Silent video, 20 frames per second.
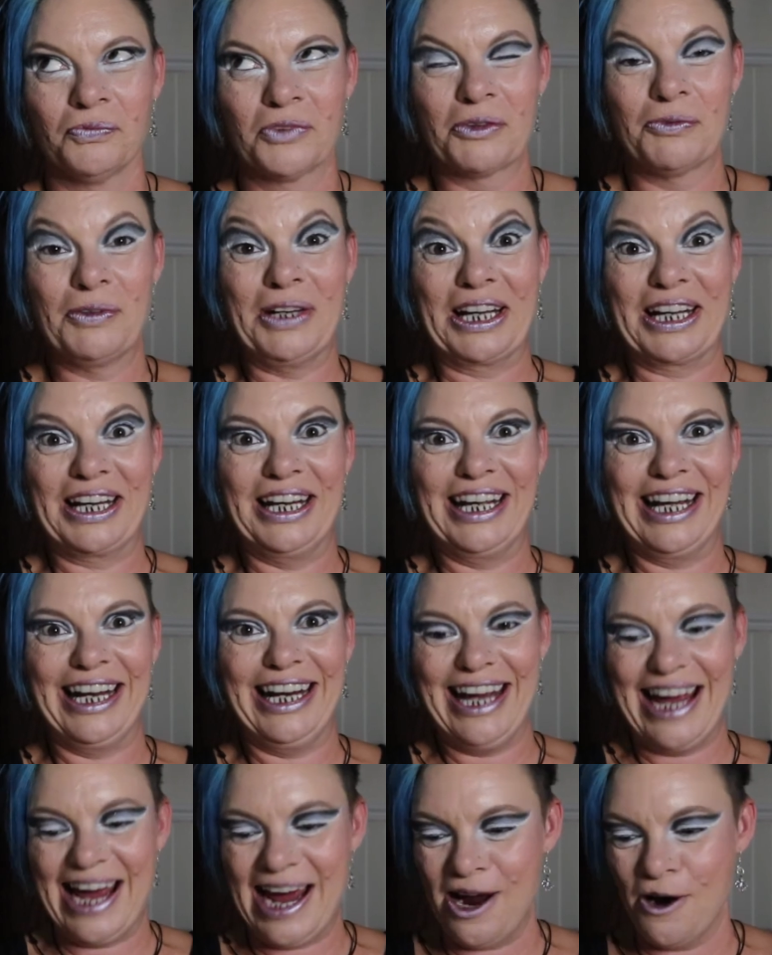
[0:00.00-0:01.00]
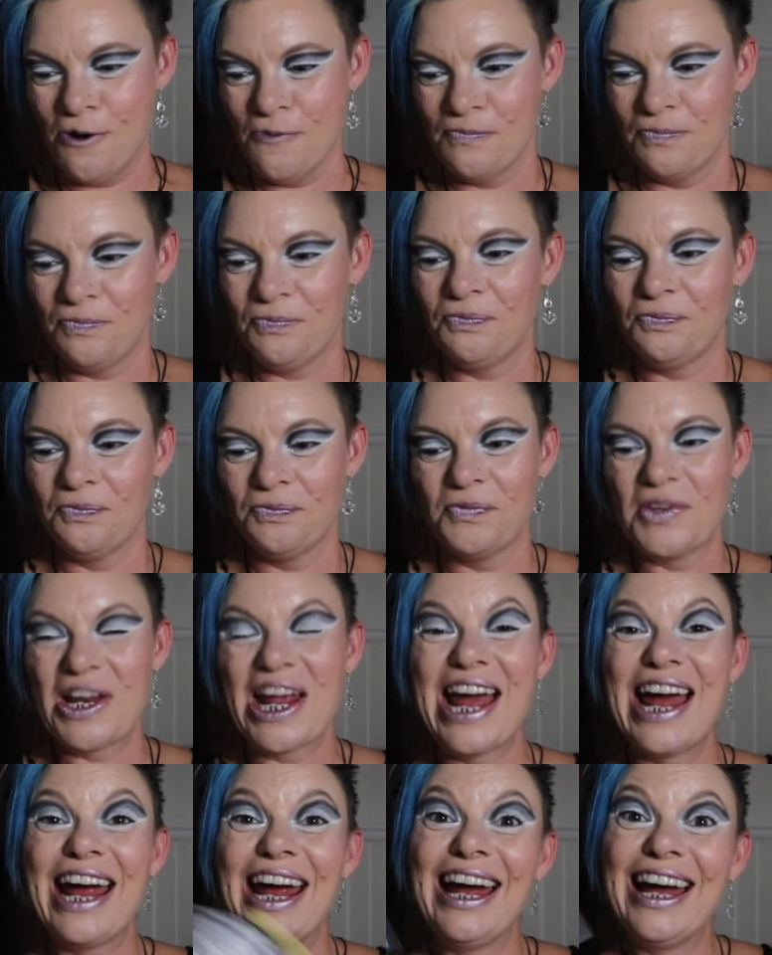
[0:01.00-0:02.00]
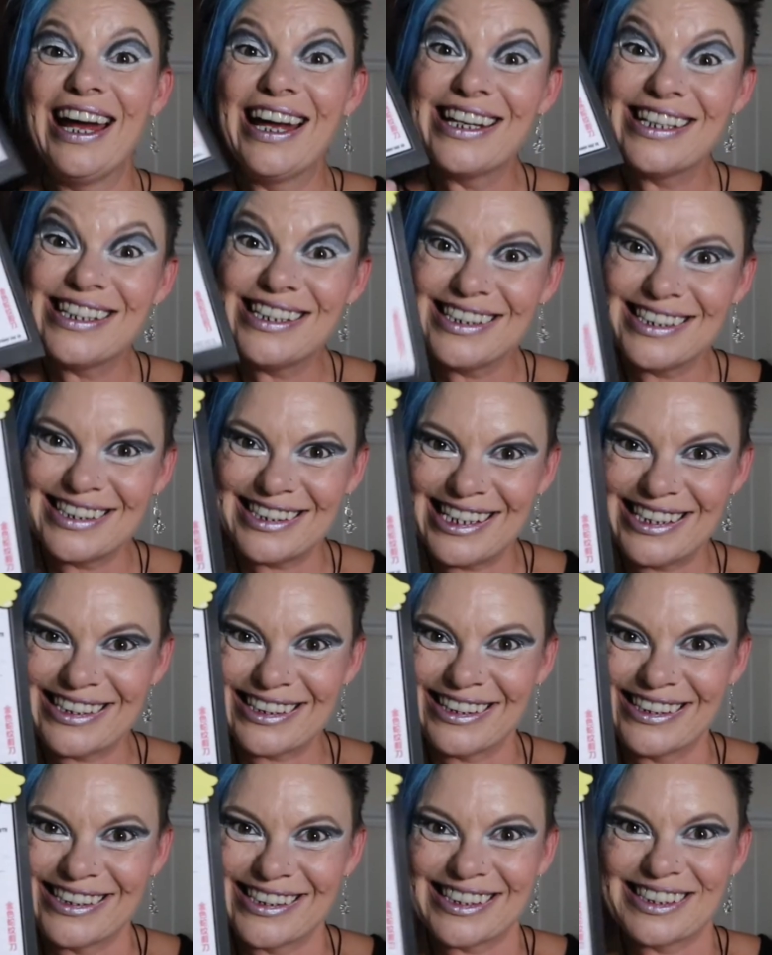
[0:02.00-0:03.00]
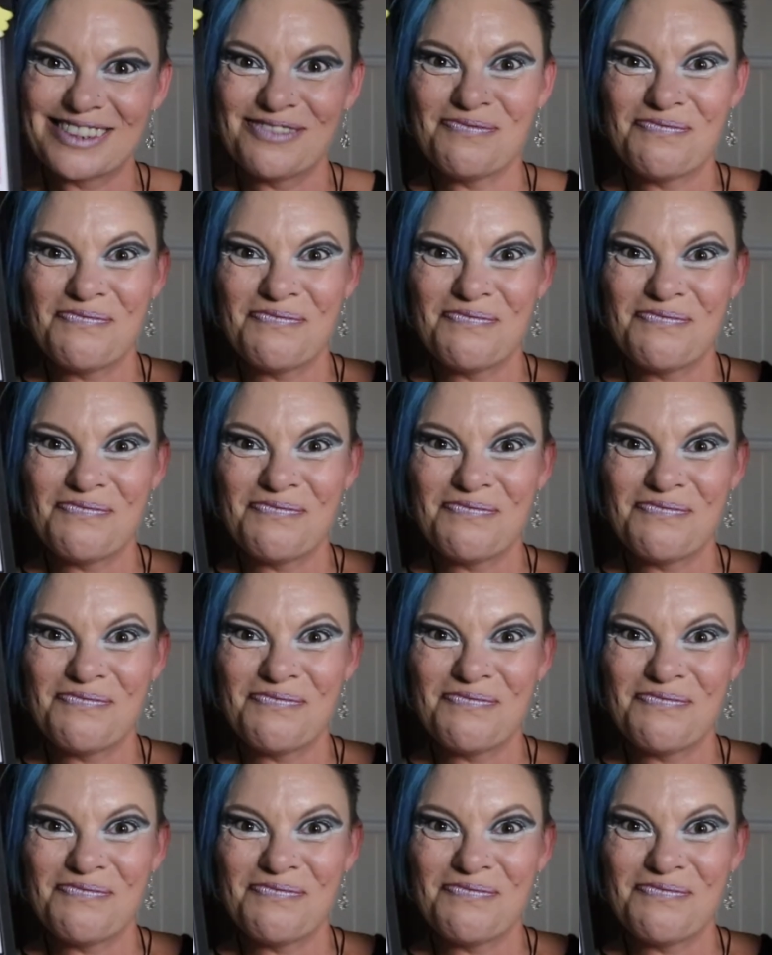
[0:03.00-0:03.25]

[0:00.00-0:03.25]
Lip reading: when I can get it out, scissors.